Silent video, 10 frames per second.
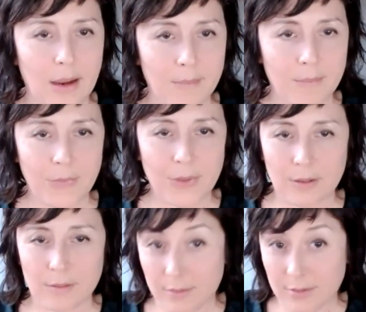um,
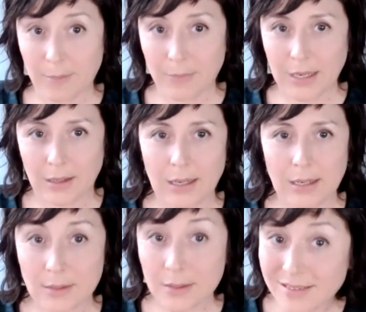that something
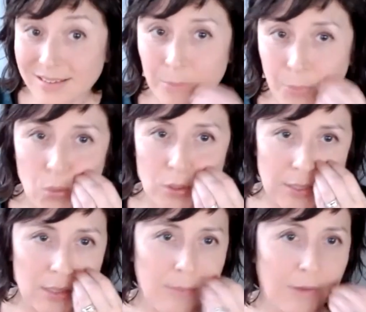isn't
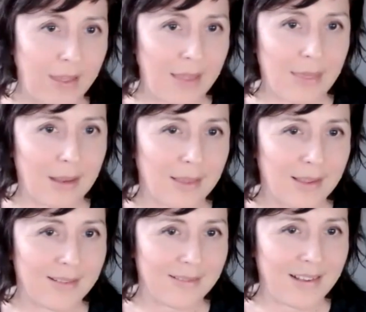important to them if they think
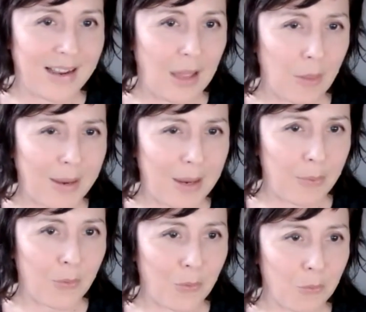that other
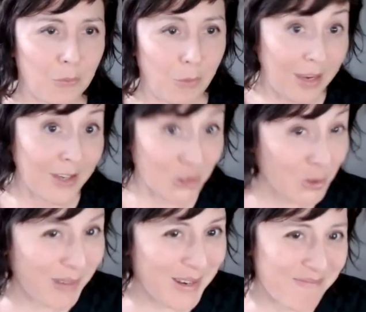people think it
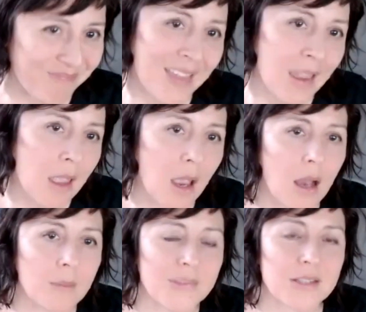should be.
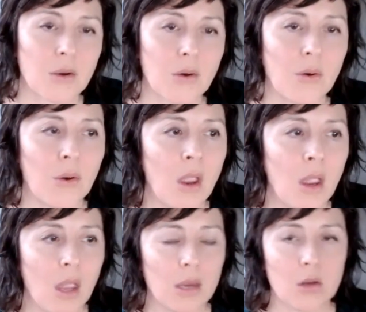Um, so,
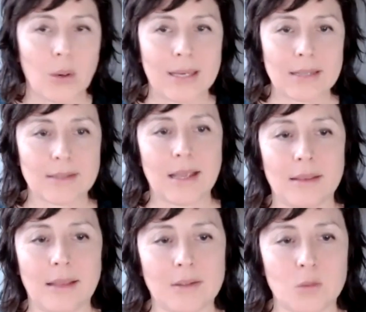you know, I guess
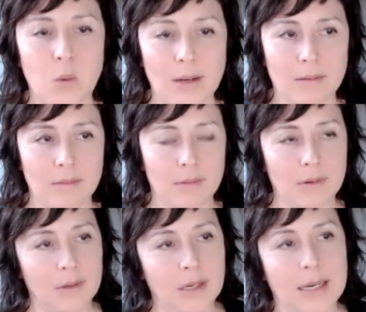that that's one,
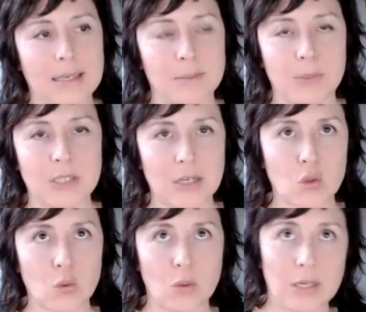I guess,
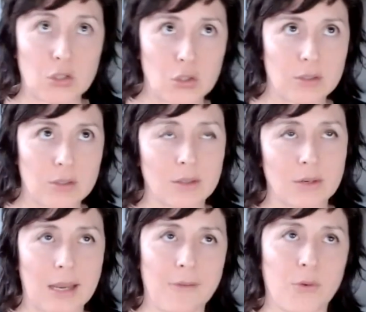potential issue to
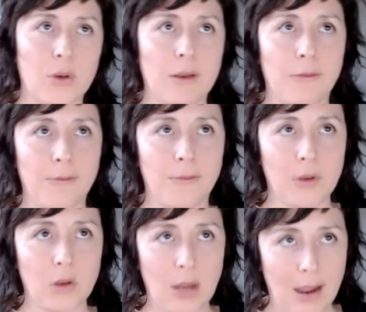look out for if
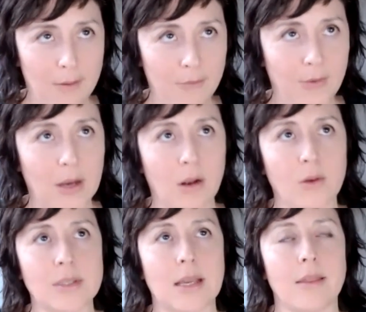you have a
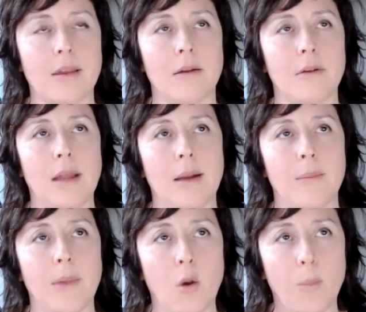close other
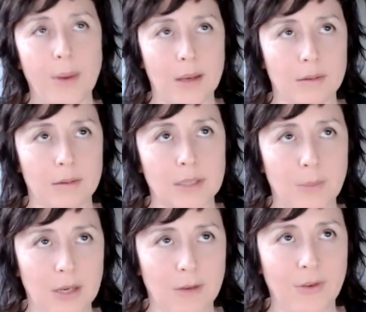um, helping
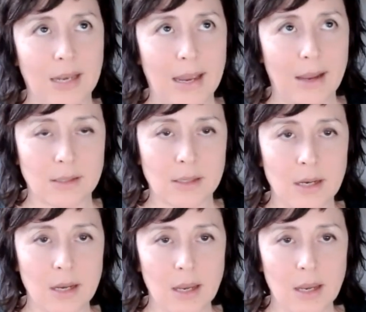somebody fill out